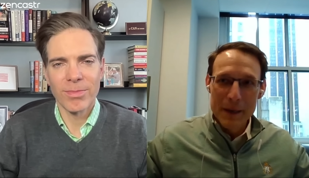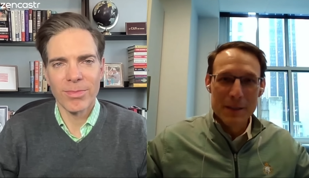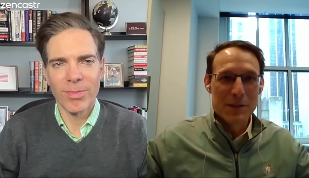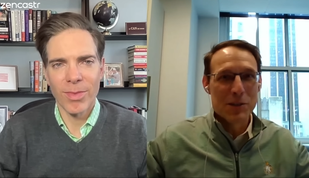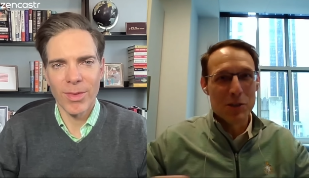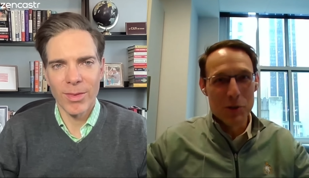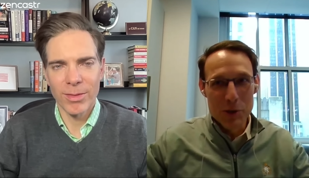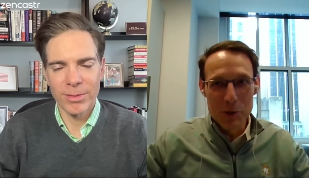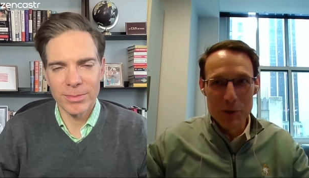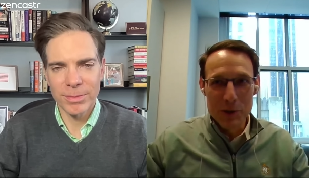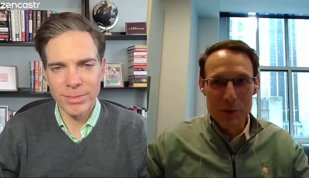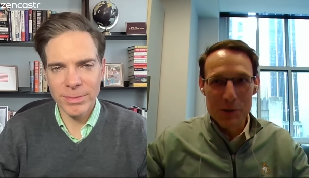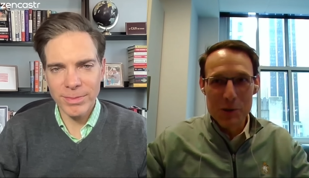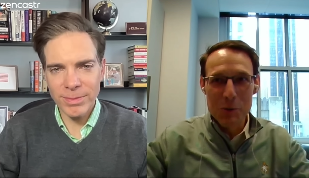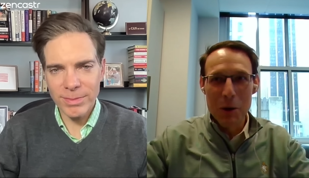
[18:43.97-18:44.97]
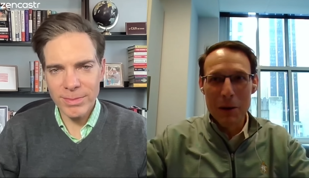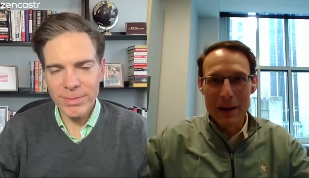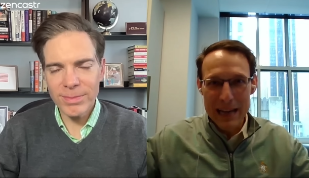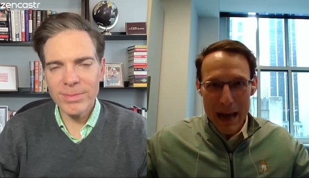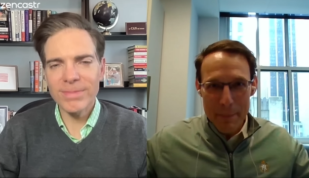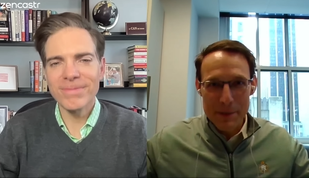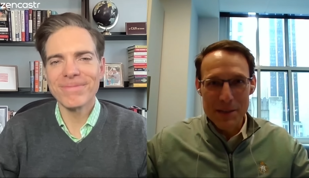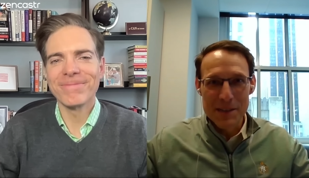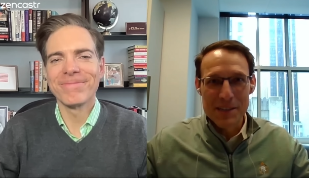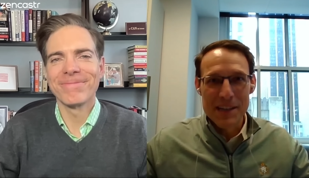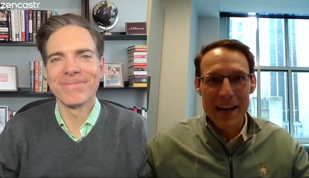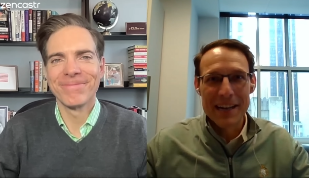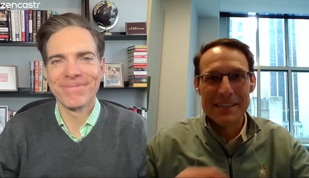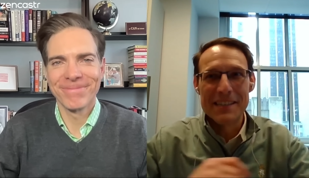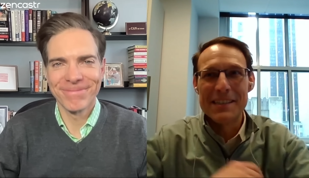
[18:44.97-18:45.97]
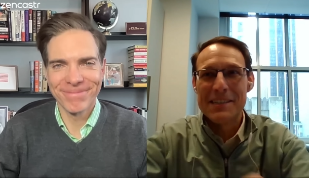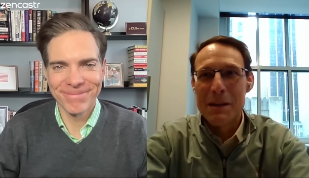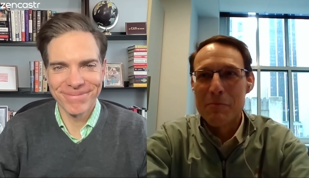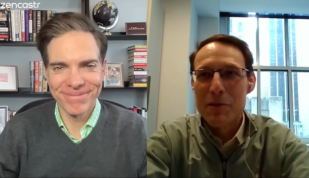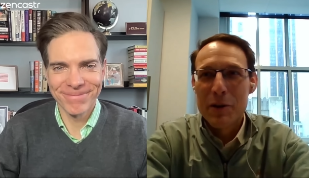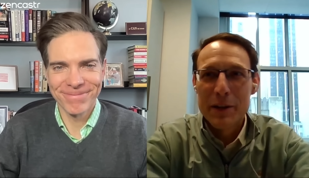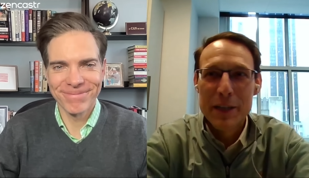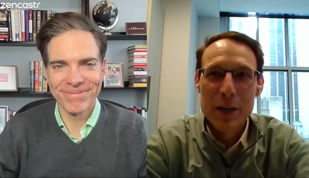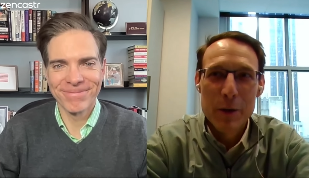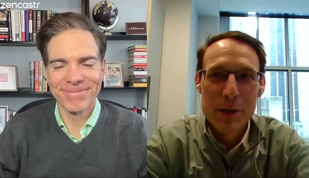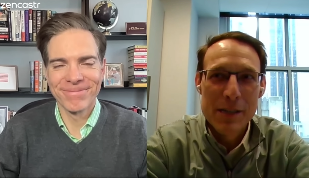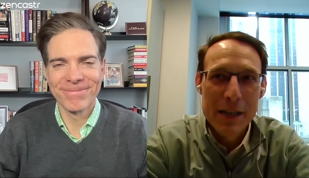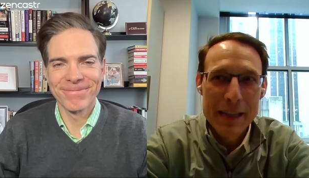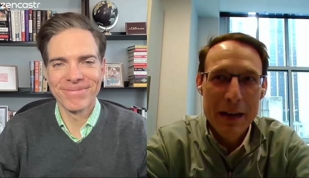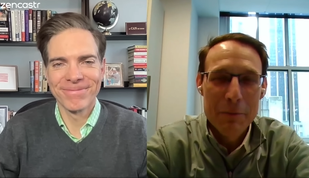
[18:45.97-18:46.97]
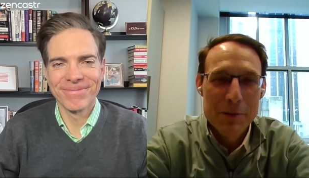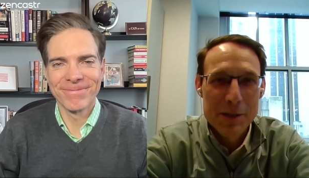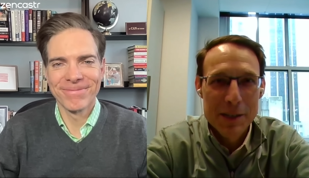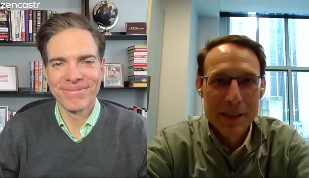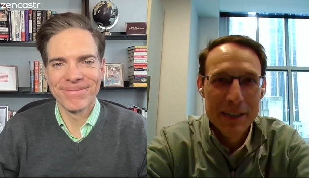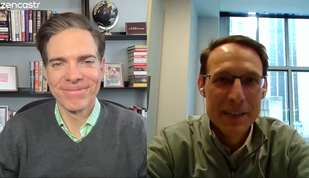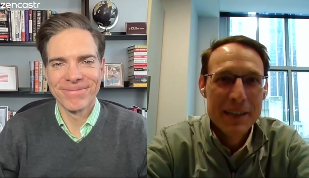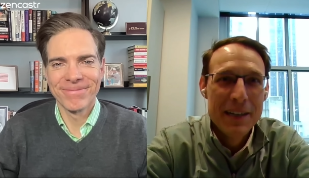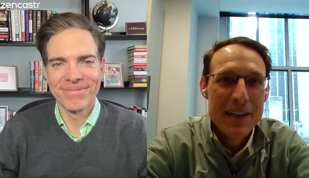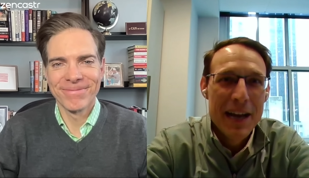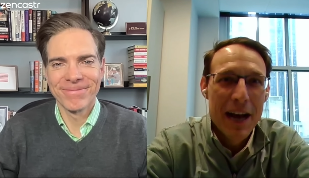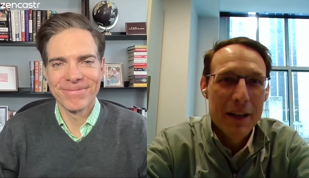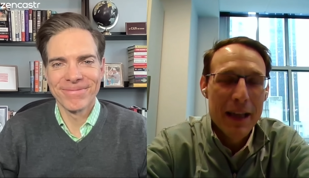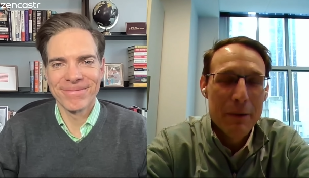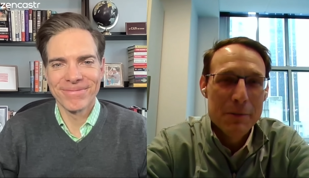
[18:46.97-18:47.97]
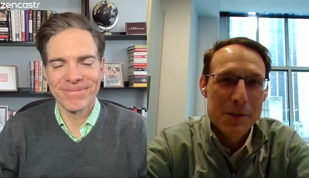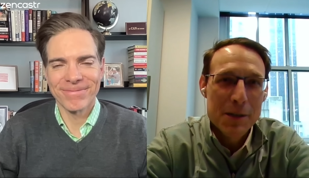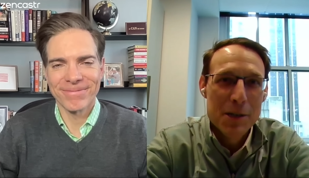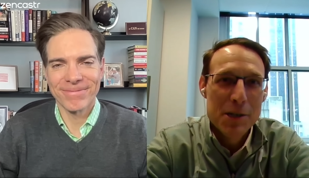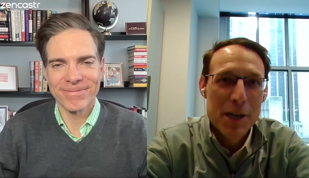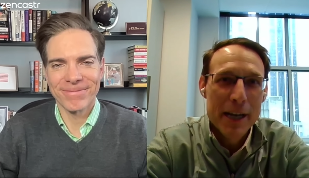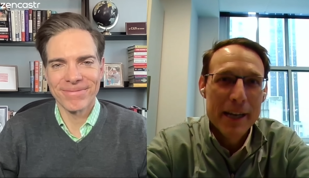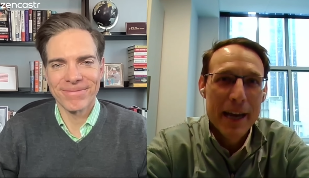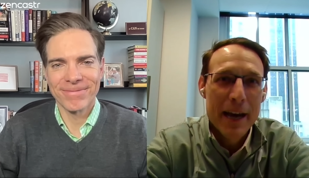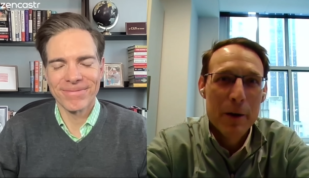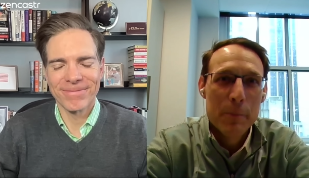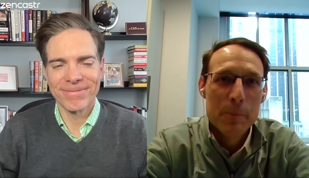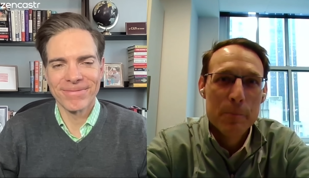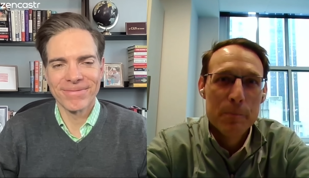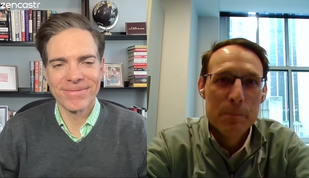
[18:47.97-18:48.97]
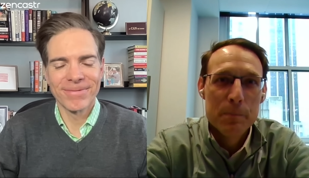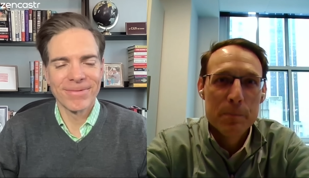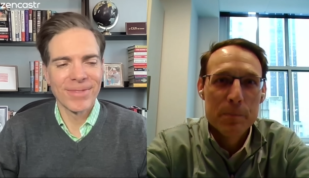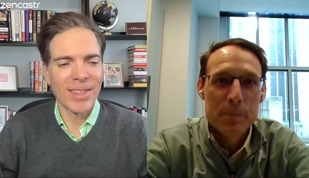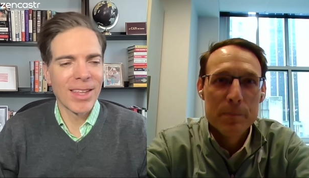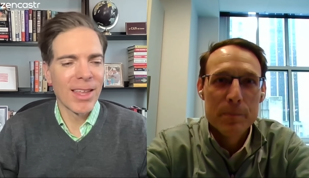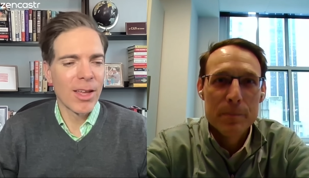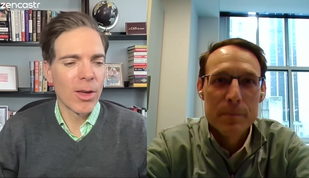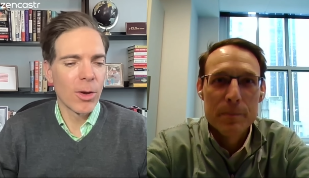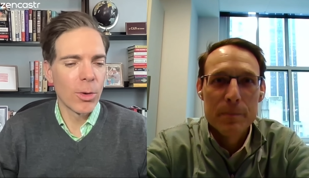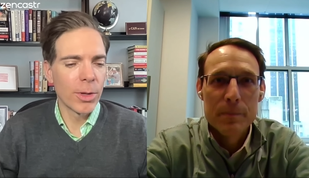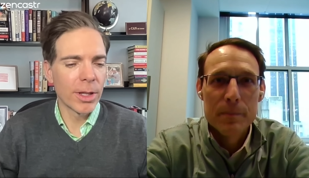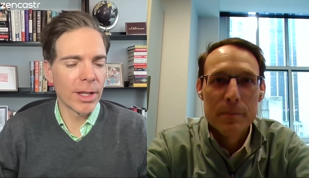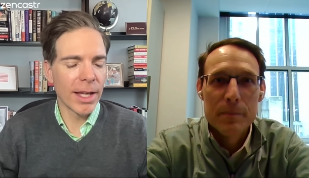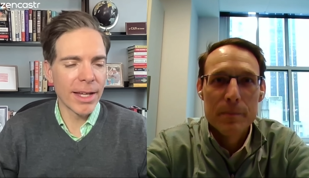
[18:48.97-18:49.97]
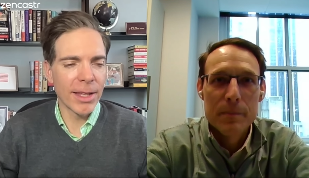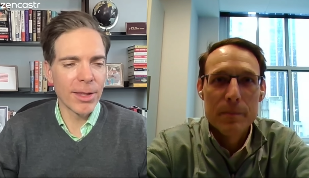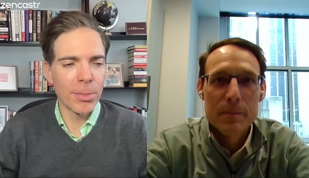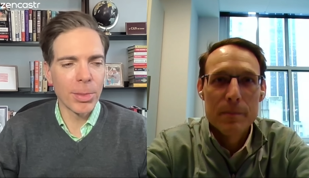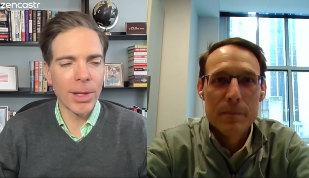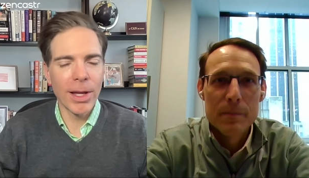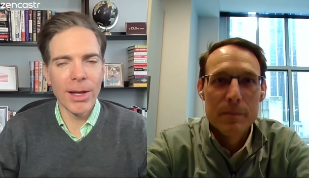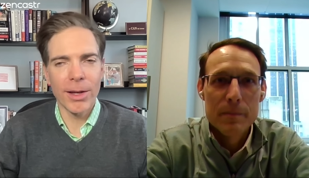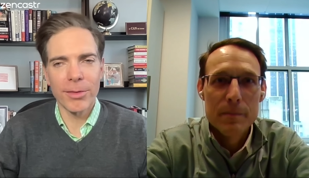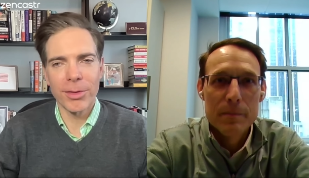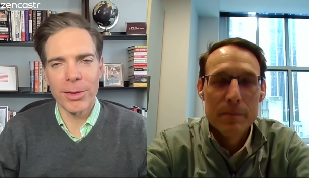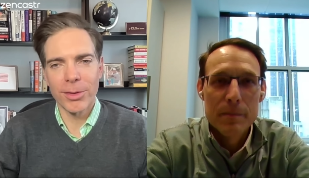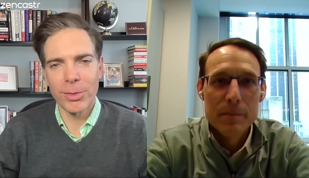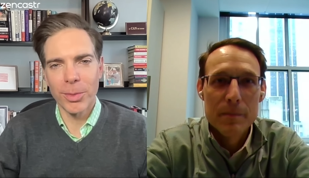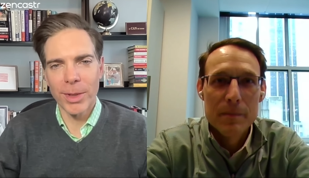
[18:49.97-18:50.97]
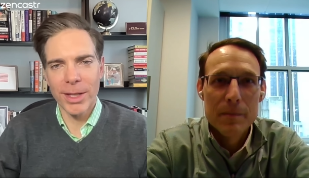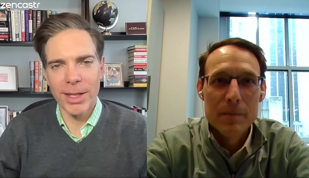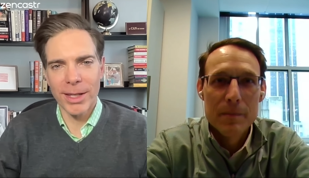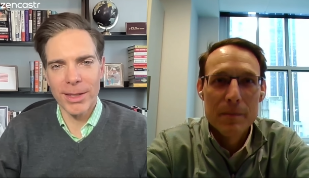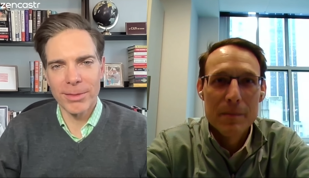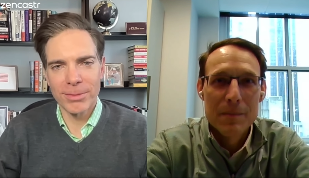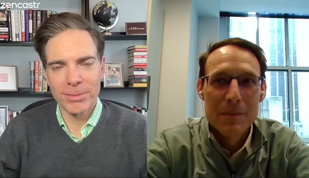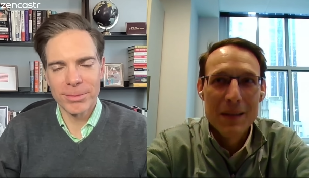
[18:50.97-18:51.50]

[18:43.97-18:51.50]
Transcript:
Speaker 1: and the Sununus, who are on opposite sides of this. And I'm very curious how that one's gonna shake out. Who
Speaker 2: do you like in the playoffs this weekend?